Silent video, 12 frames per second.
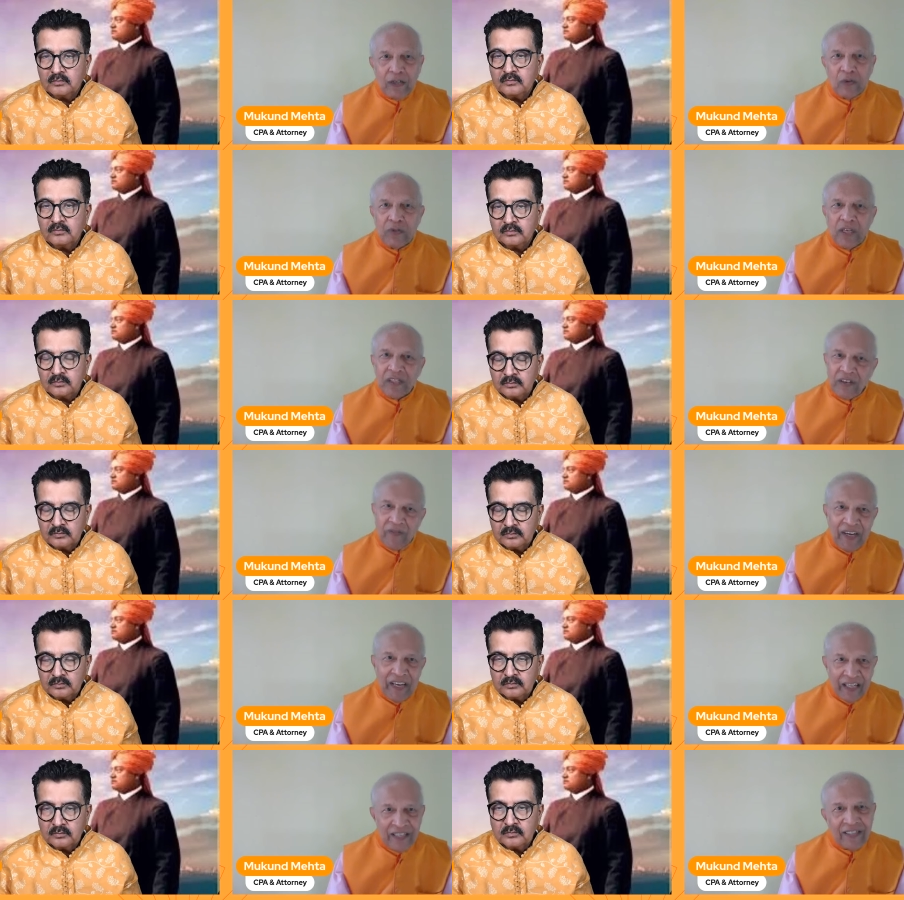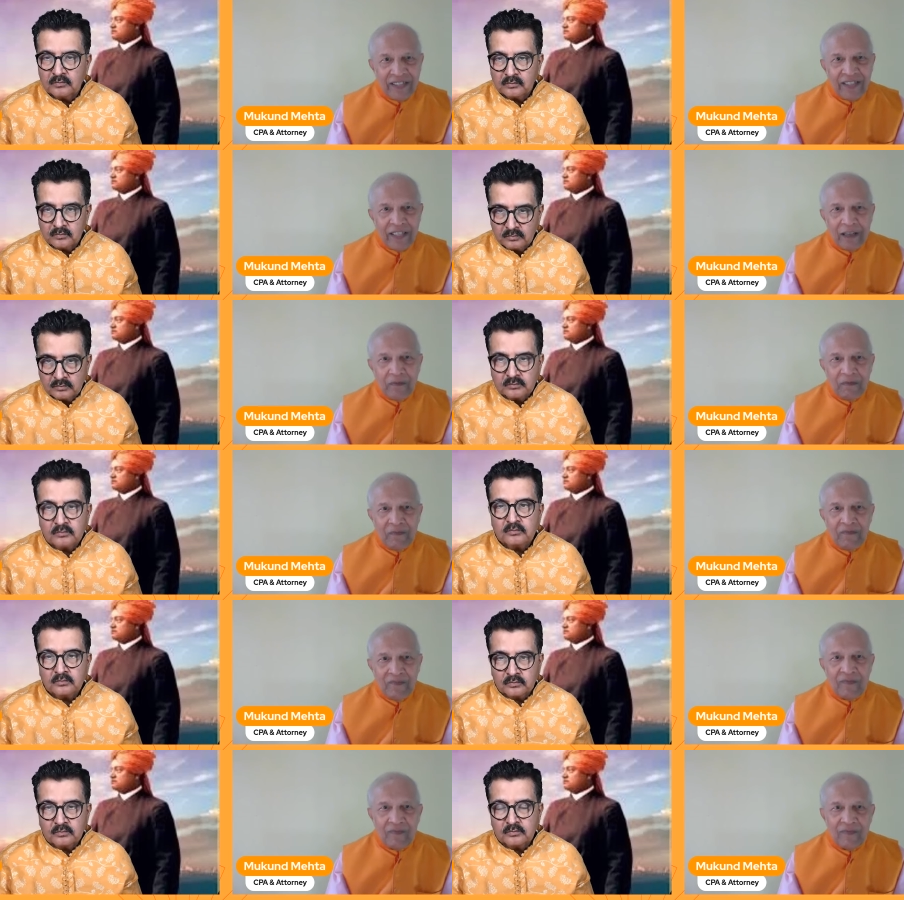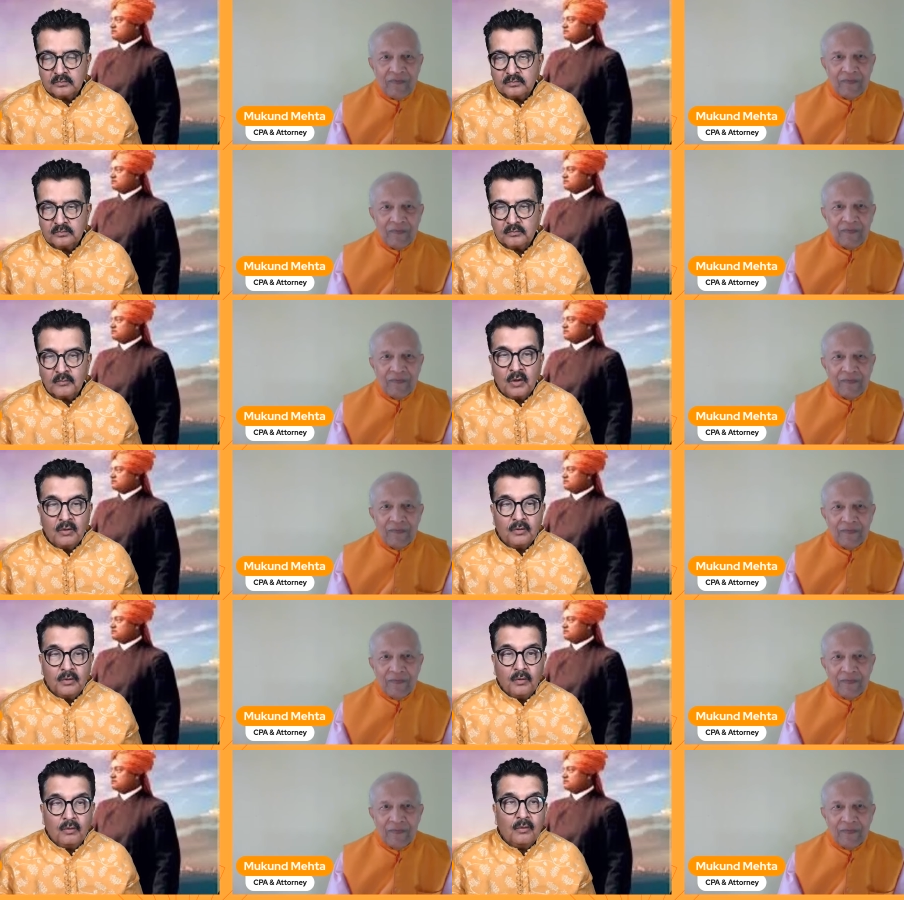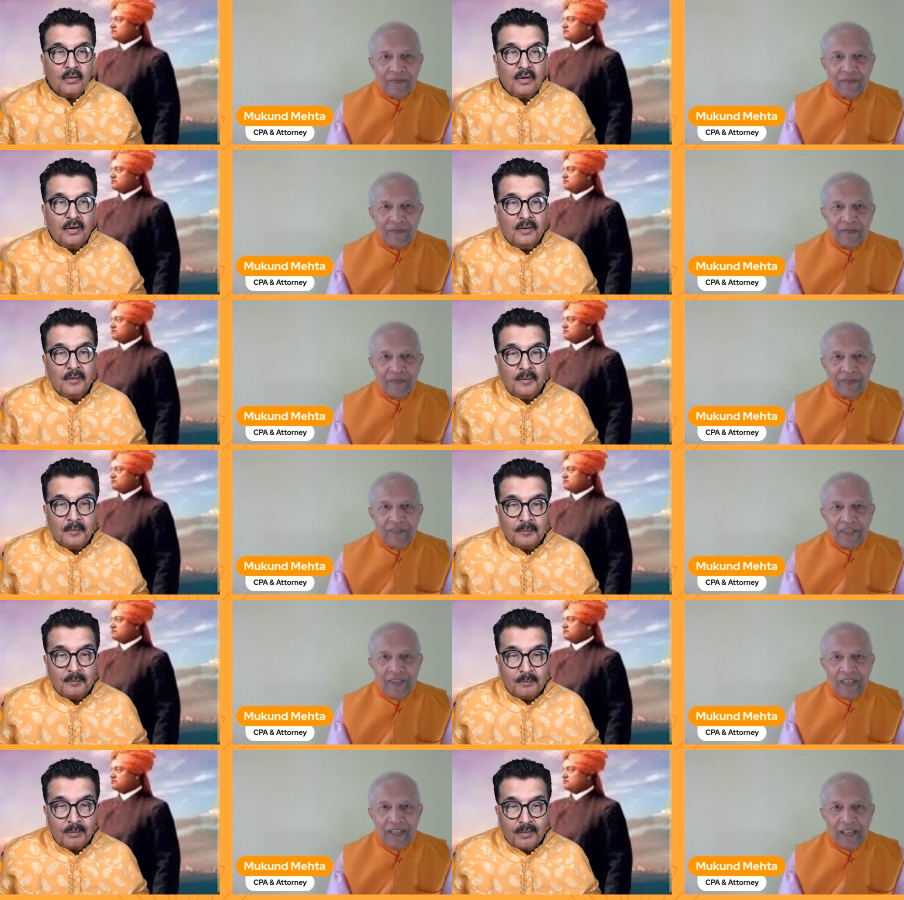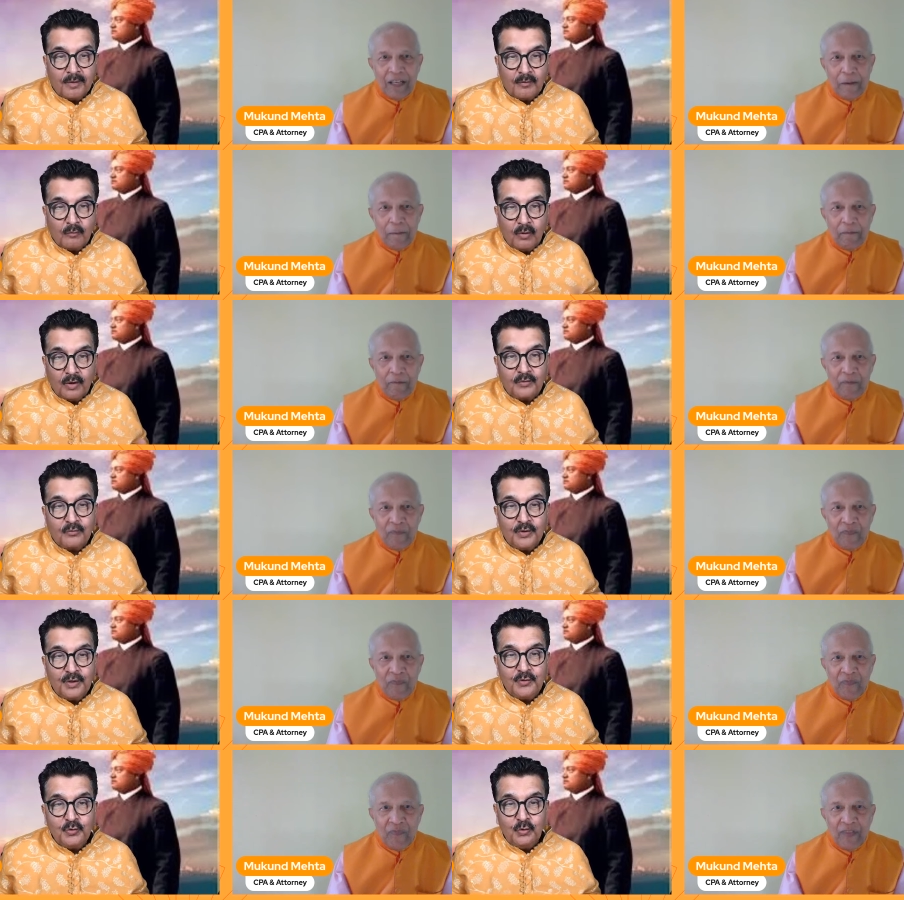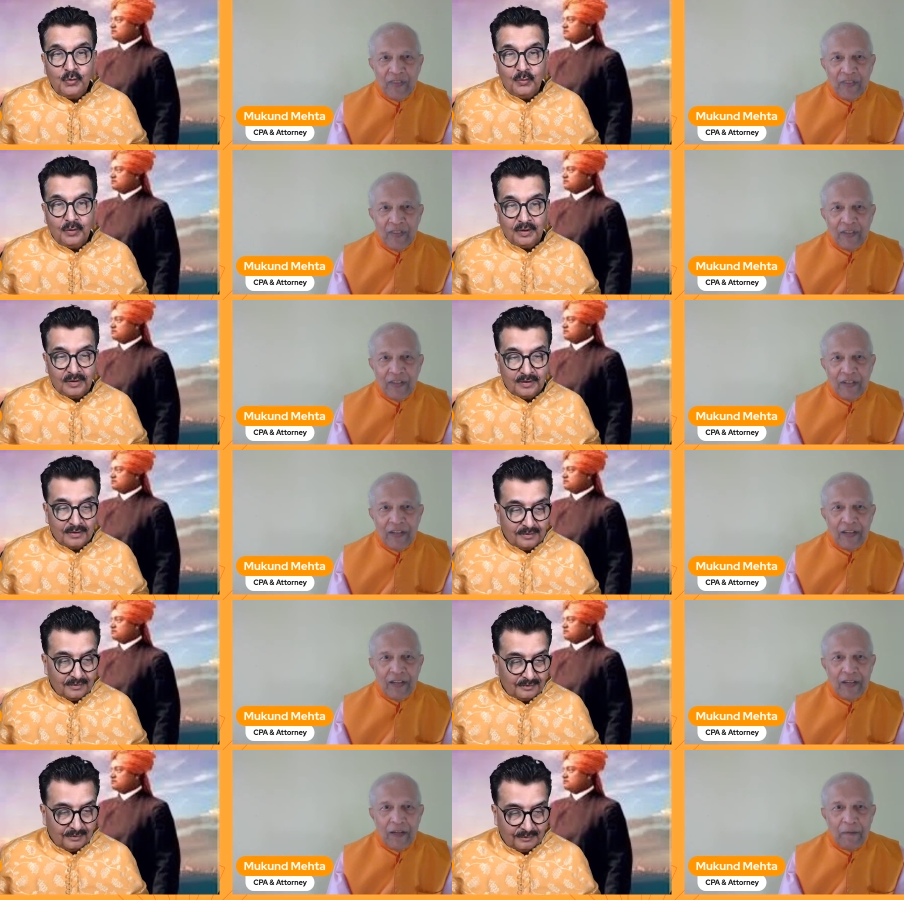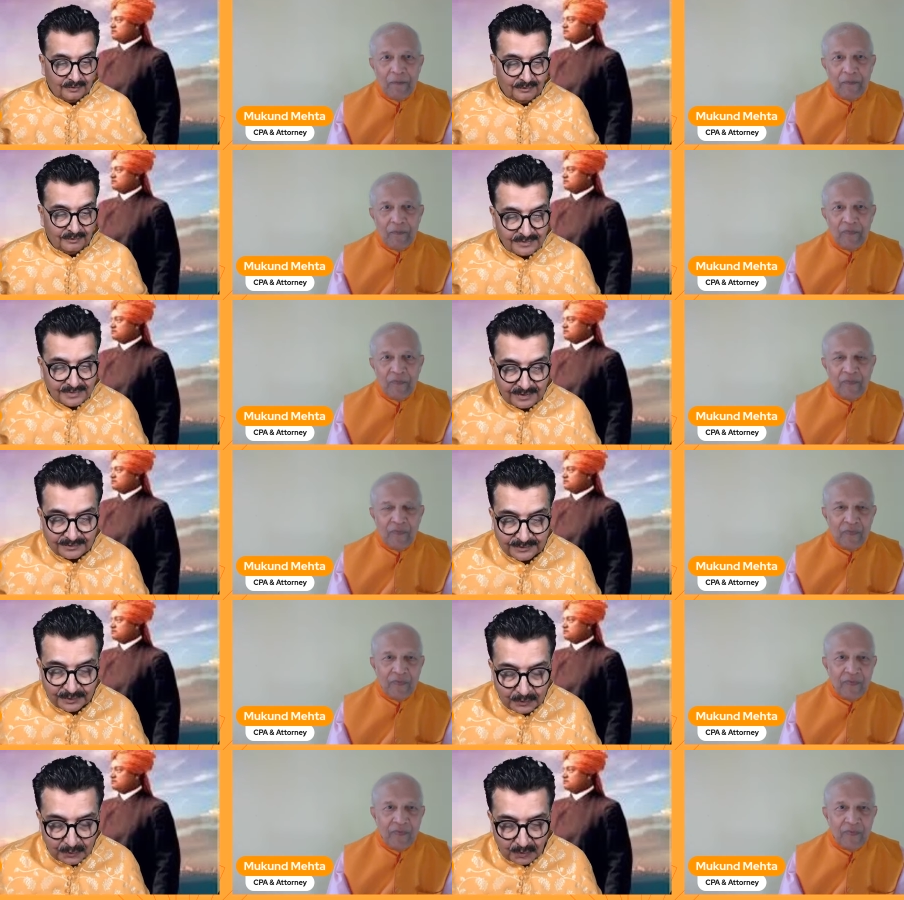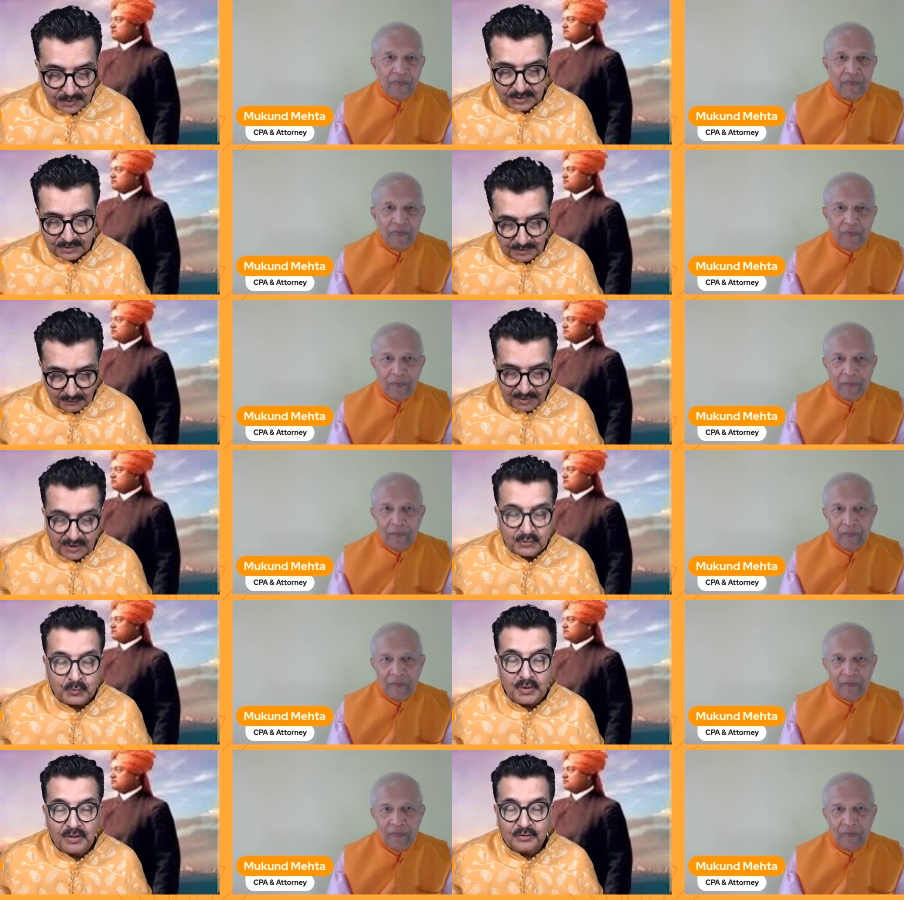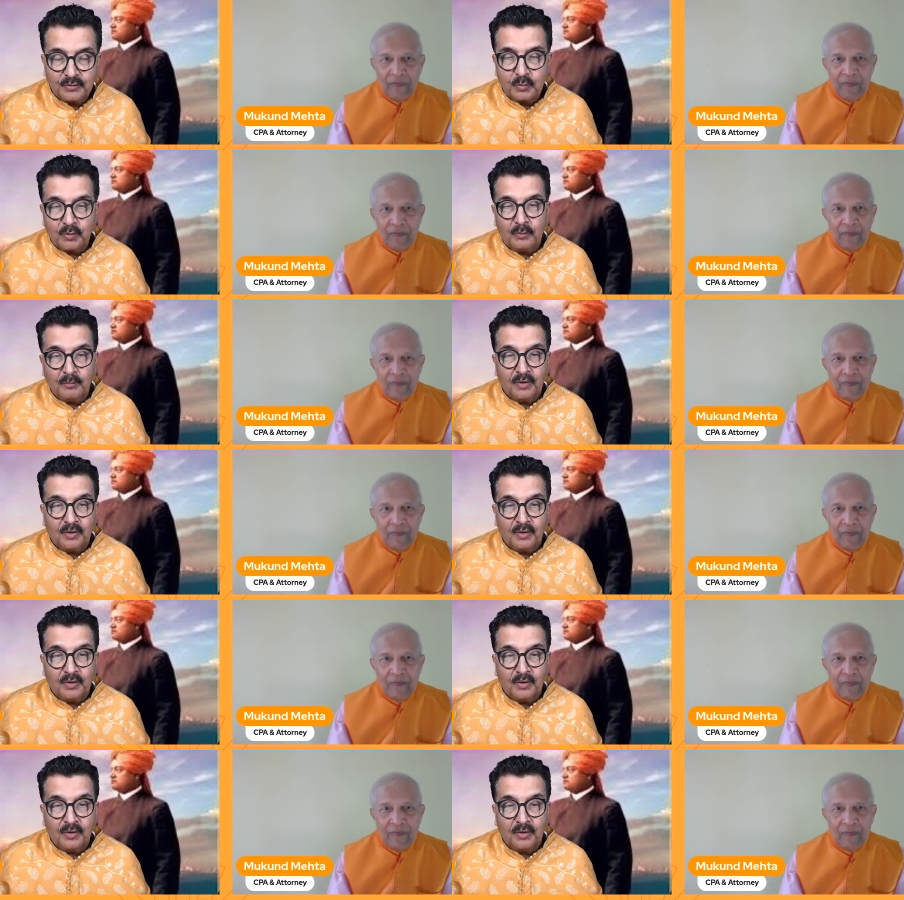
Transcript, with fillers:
Speaker 1: to the civilians.
Speaker 2: No, what we do results into not just our experience, but